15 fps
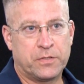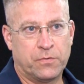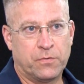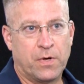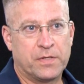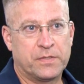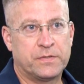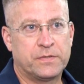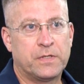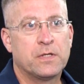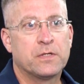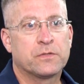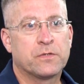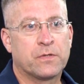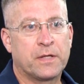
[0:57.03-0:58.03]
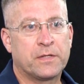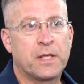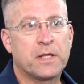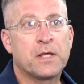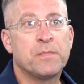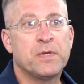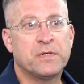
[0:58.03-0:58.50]
to us so that they
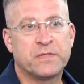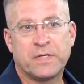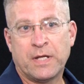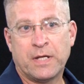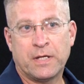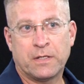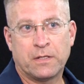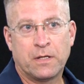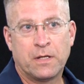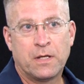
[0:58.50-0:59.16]
can be seen.